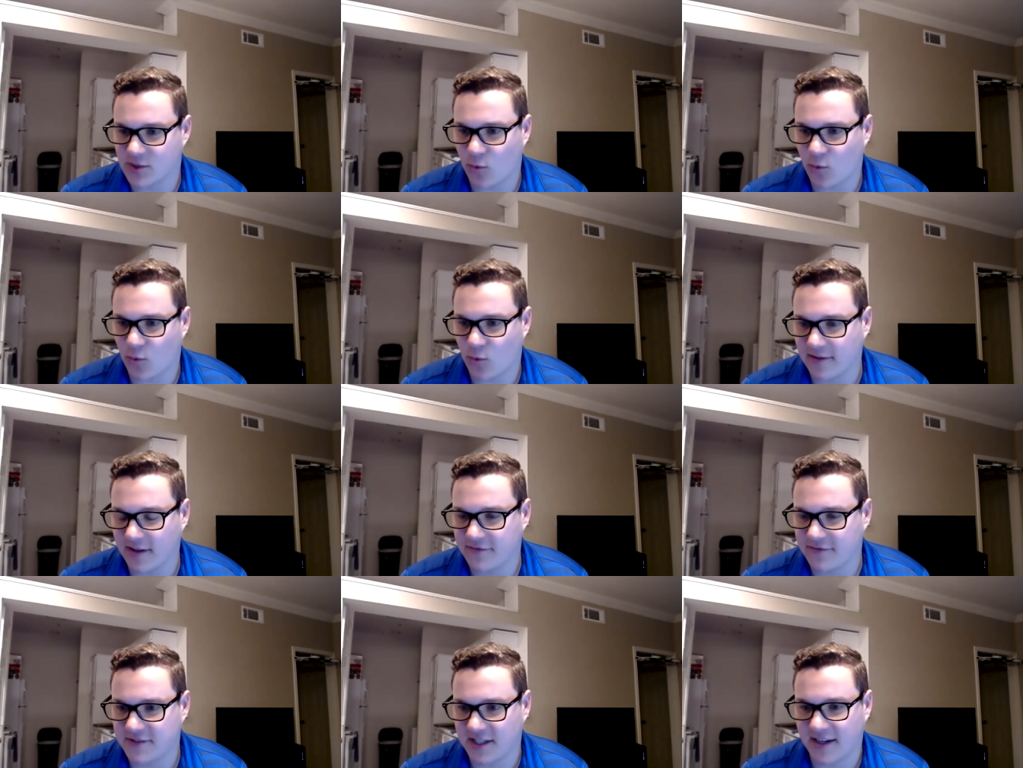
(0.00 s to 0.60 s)

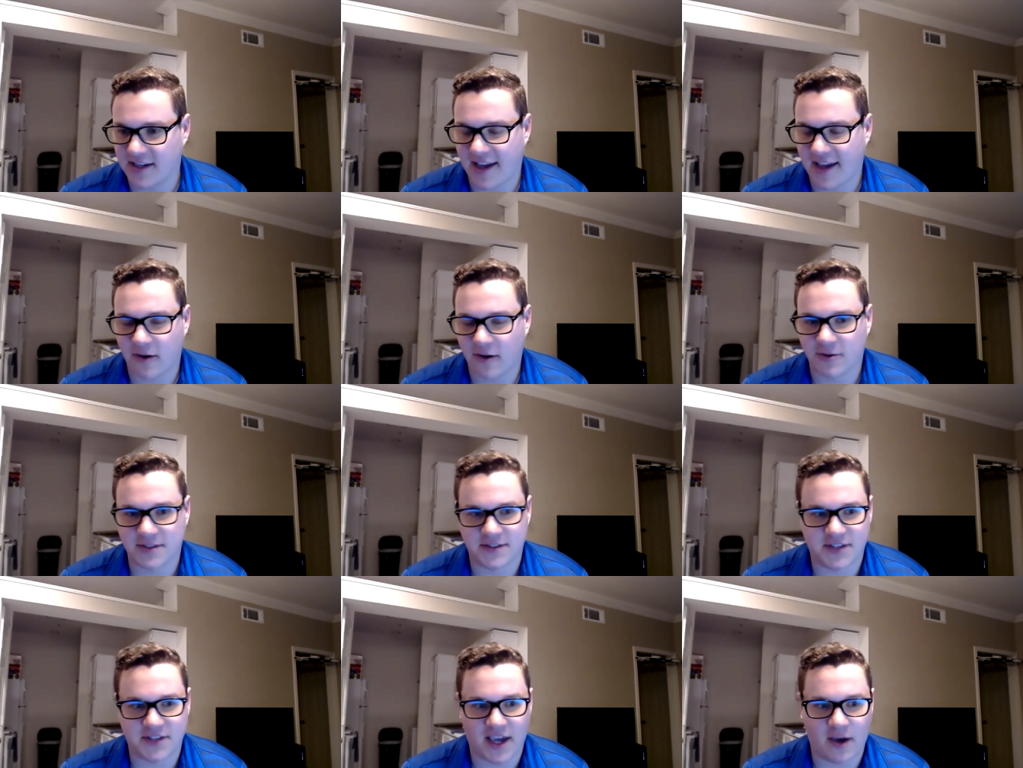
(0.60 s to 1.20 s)
weightlifting now,
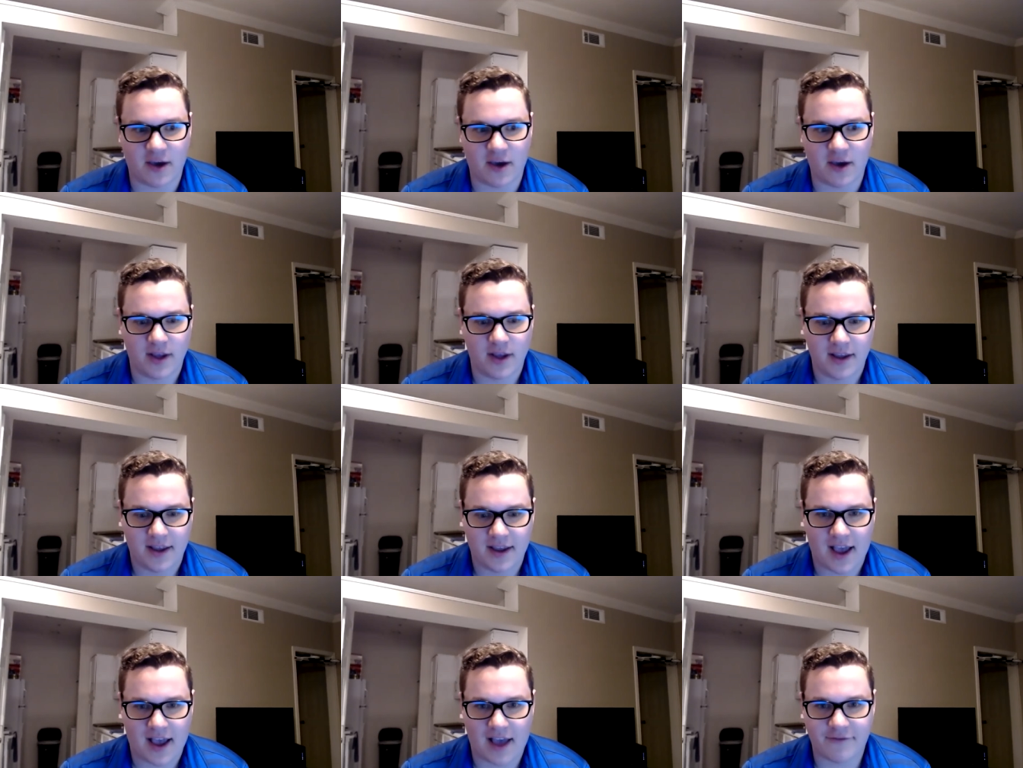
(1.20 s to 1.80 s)
and so
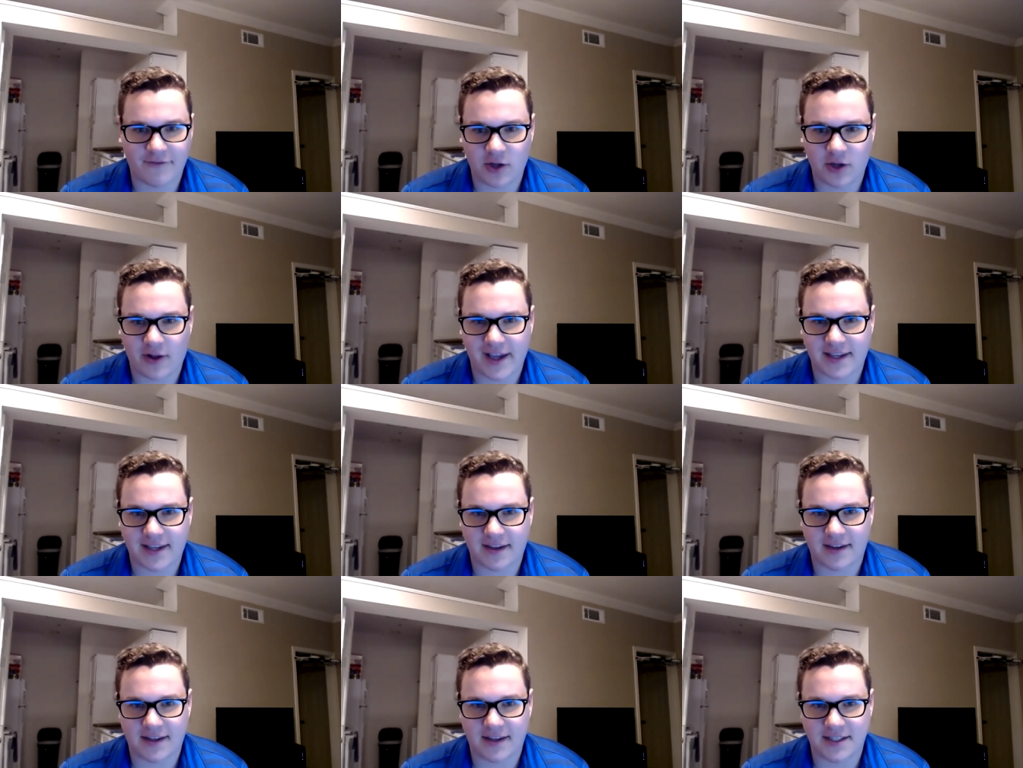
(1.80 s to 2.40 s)
I feel
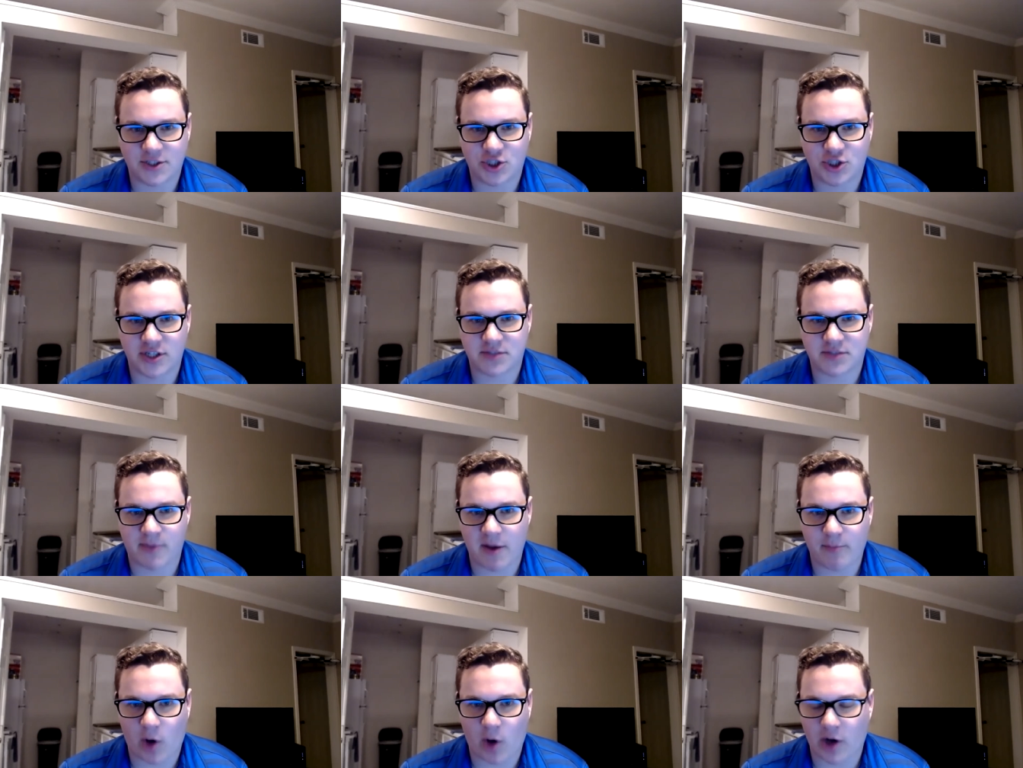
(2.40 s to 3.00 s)
like it's just
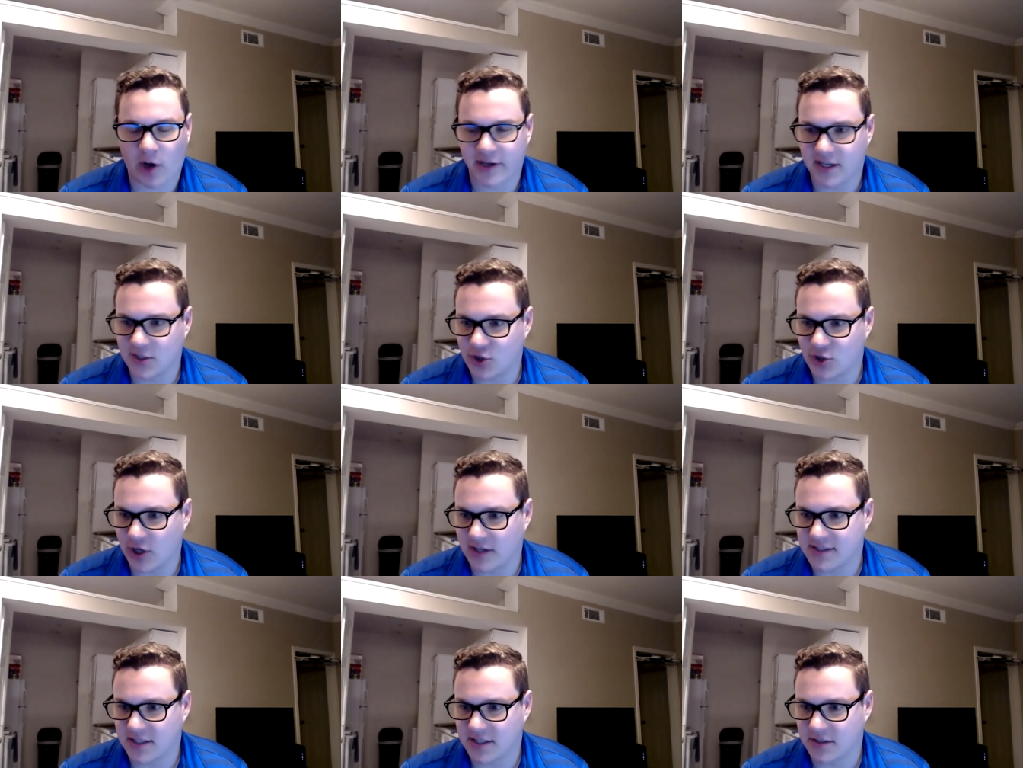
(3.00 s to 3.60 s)
my body
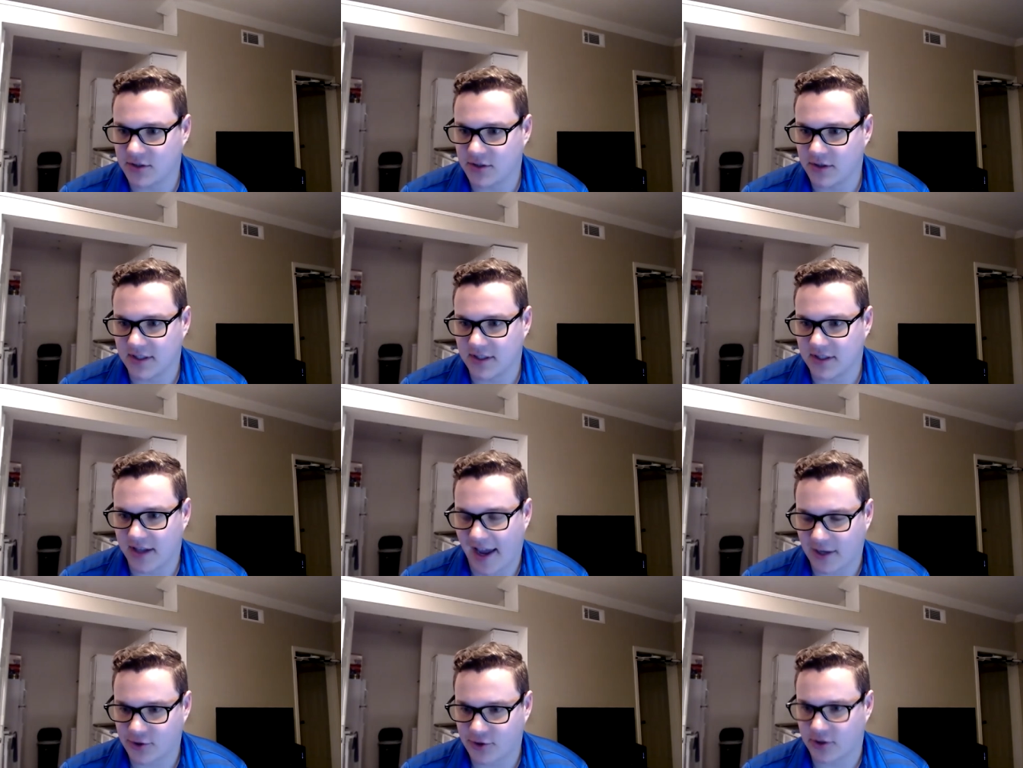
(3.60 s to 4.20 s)
adjusting to
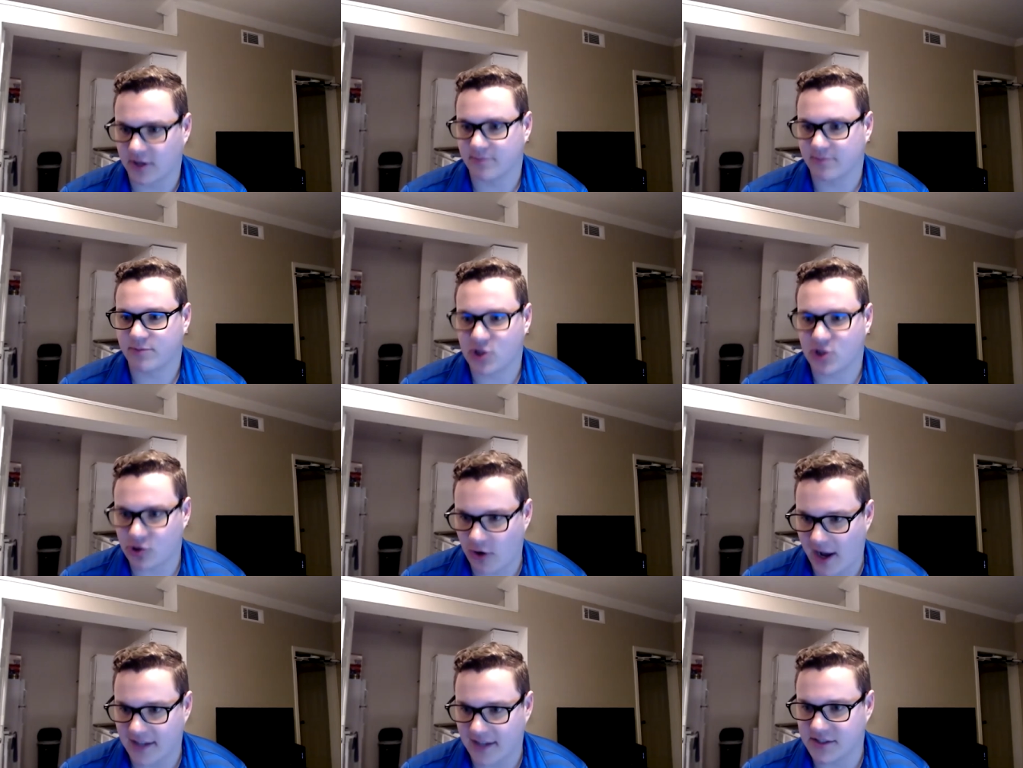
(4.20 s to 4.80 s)
the extra
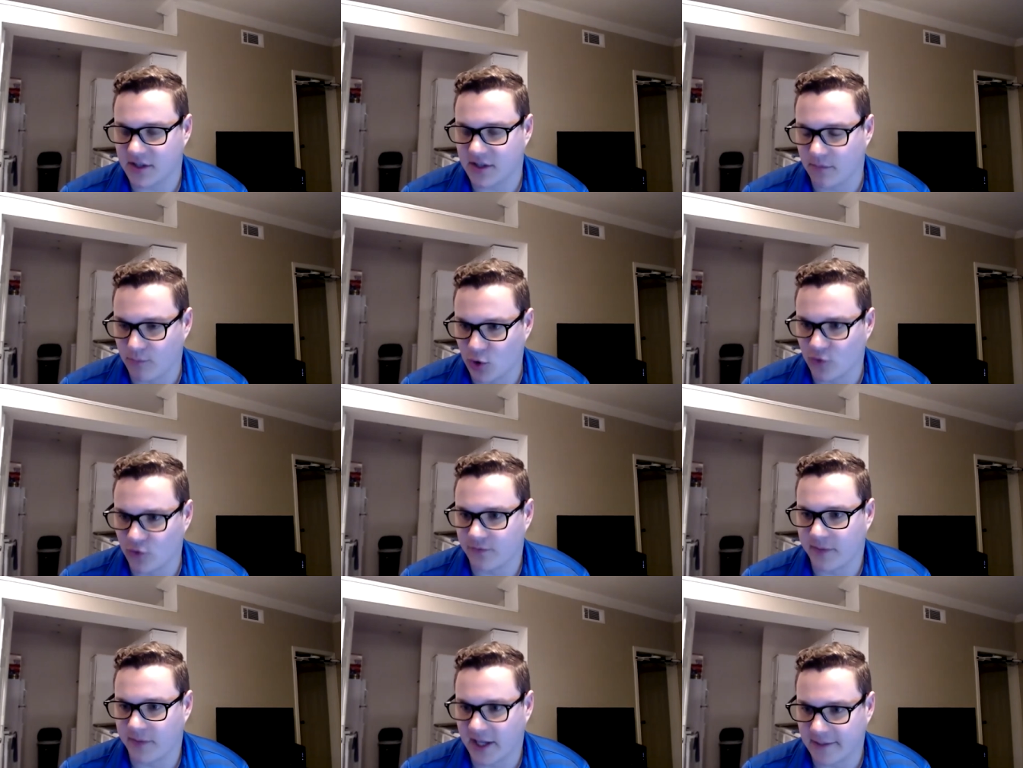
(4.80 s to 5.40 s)
stress and
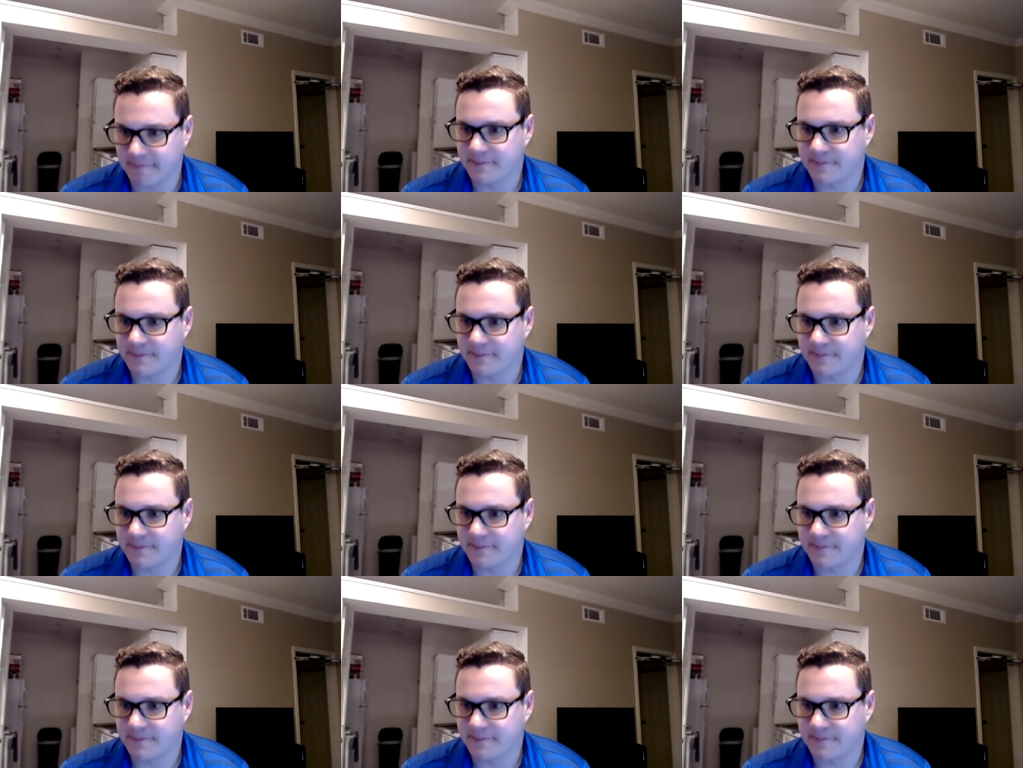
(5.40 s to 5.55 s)
movement.